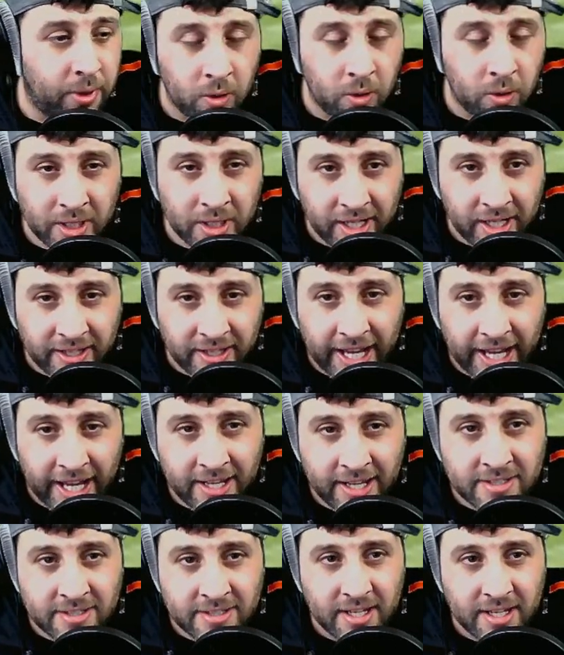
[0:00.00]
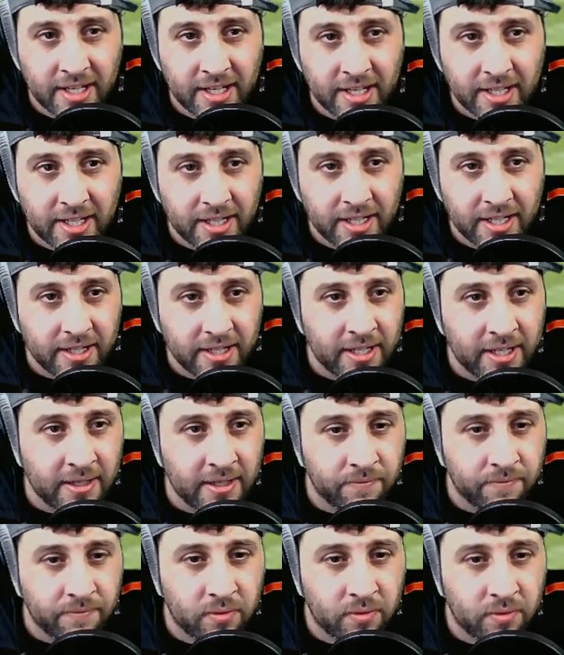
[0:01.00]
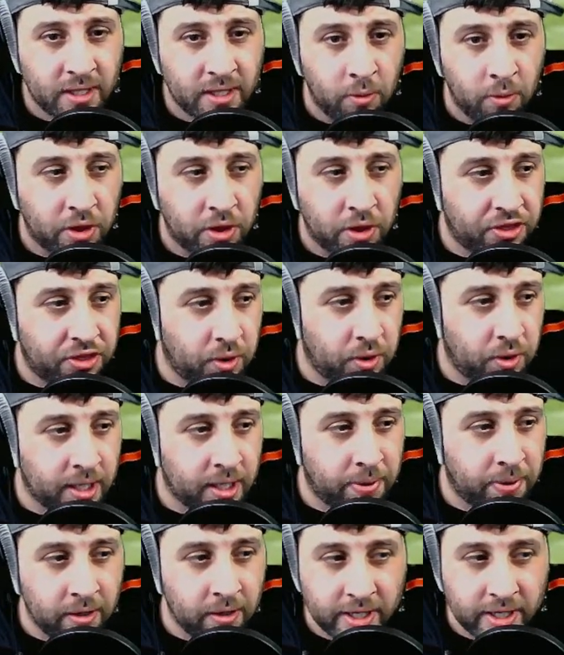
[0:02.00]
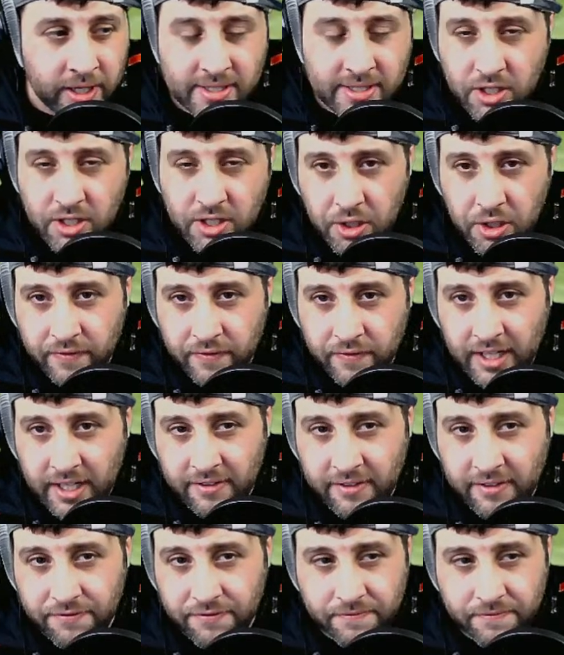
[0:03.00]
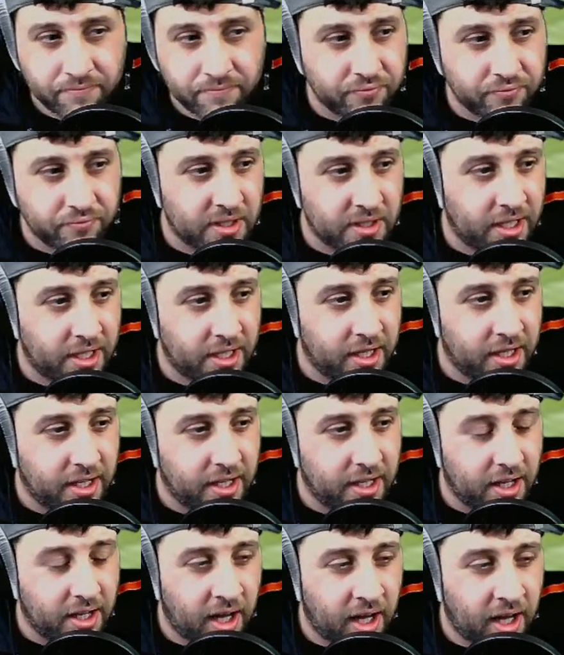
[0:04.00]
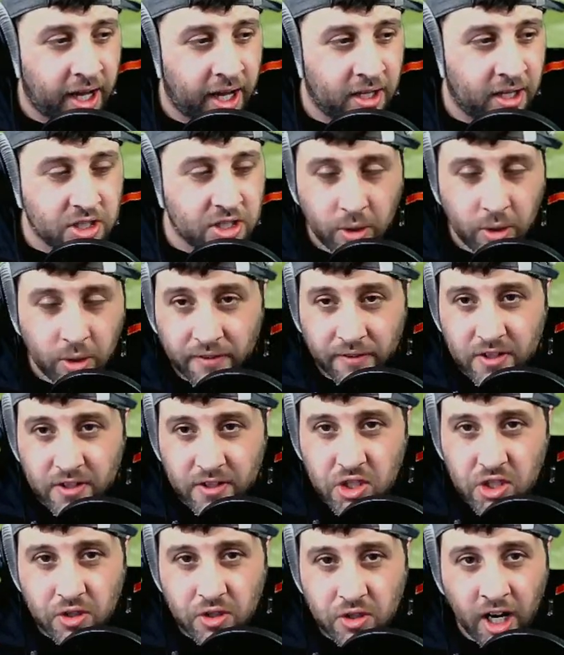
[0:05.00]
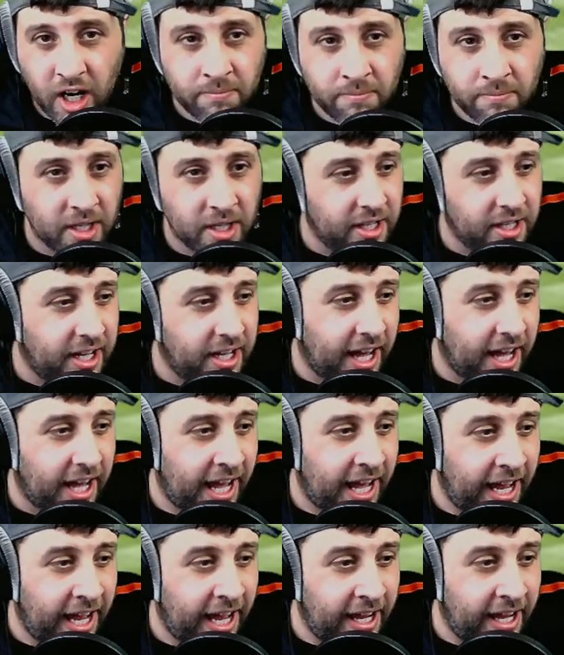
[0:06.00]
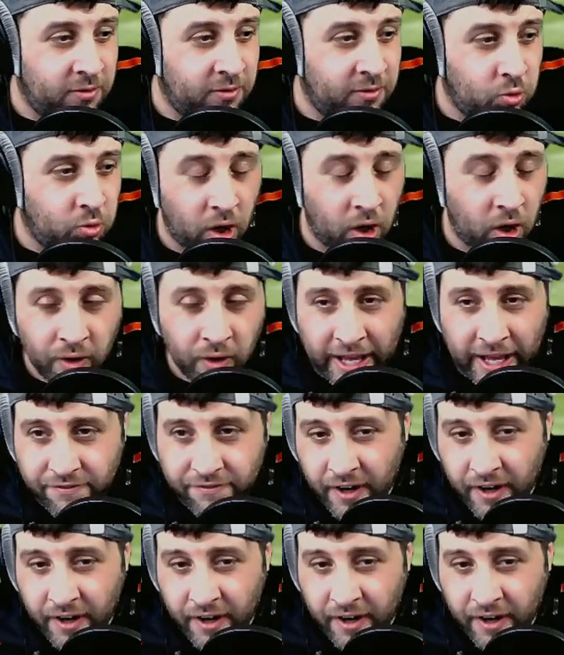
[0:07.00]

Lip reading: it at the end. There were 3 penalties he should have give. 2 off the scrum and 1 on that final